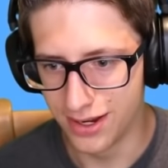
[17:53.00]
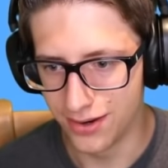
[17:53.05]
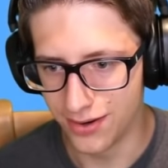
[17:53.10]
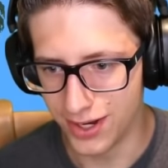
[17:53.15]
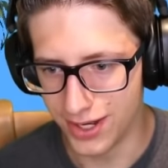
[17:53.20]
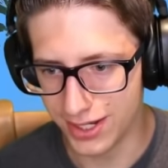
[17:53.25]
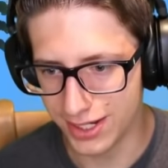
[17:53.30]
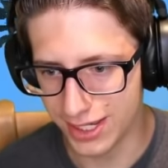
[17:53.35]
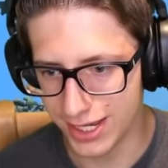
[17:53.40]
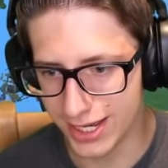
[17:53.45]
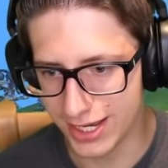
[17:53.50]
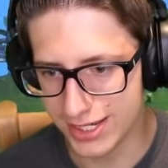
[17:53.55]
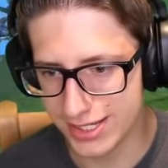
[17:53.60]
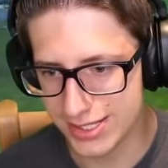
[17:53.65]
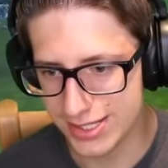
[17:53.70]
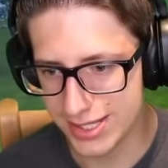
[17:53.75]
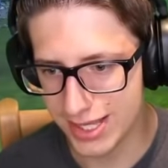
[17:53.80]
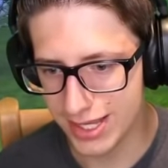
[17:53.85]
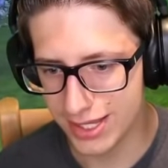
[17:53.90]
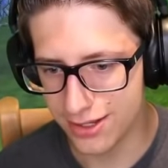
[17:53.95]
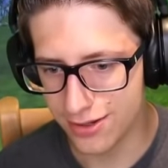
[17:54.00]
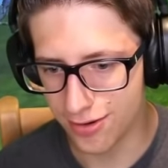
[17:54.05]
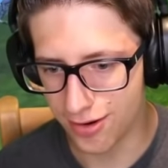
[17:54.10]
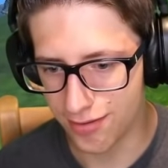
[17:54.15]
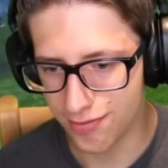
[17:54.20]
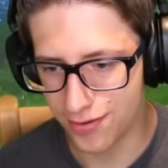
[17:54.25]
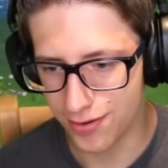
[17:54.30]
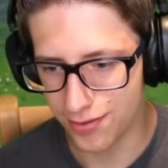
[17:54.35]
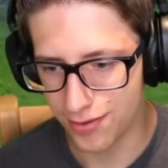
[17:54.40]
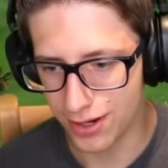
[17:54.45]
Well, guys, thank you all
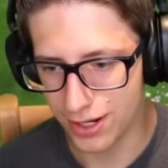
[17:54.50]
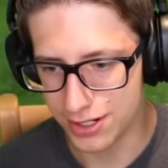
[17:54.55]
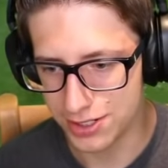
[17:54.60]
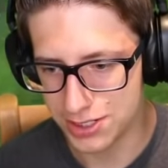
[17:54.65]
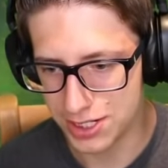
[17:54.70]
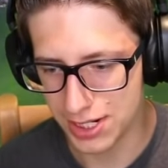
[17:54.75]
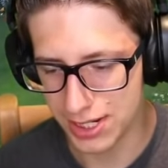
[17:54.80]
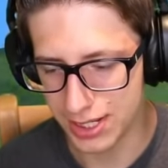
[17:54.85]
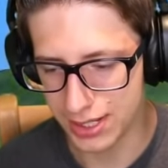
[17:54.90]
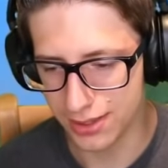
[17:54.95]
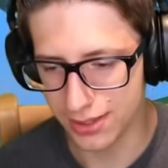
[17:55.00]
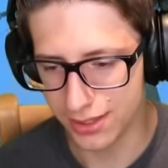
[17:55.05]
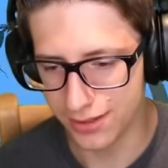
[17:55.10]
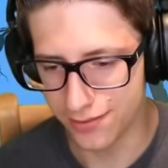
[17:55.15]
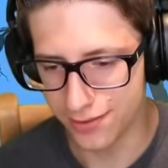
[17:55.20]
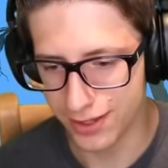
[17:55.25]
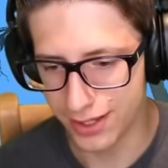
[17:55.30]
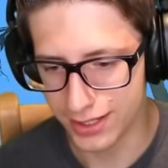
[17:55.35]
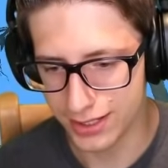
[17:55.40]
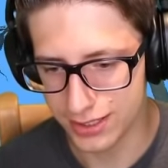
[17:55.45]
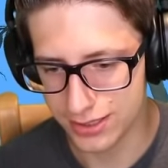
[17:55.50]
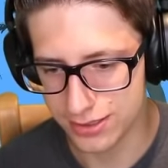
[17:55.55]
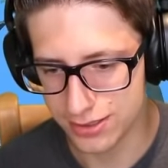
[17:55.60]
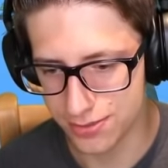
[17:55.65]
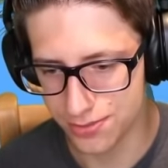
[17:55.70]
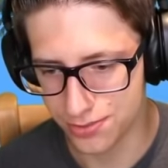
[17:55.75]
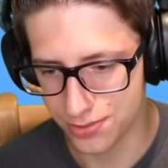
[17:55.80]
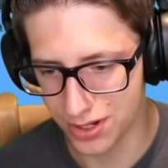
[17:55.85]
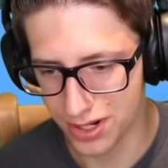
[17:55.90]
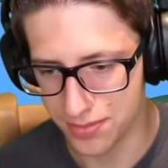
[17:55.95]
for watching. Leave a like and
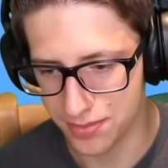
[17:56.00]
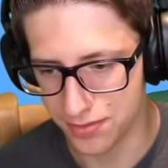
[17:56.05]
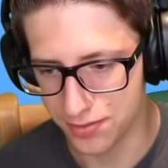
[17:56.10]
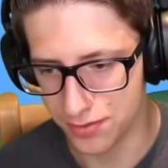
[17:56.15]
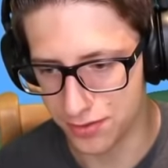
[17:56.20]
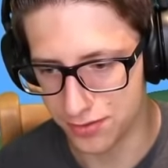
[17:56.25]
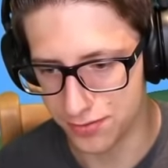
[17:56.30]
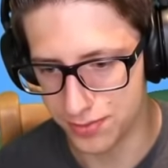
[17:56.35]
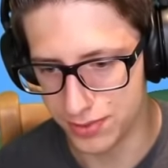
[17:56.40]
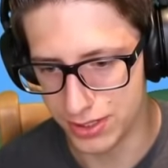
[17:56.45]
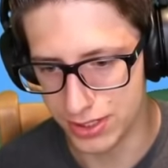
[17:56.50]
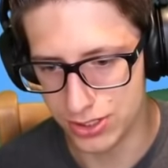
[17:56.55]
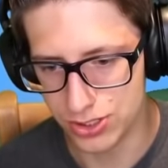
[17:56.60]
subscribe if you've been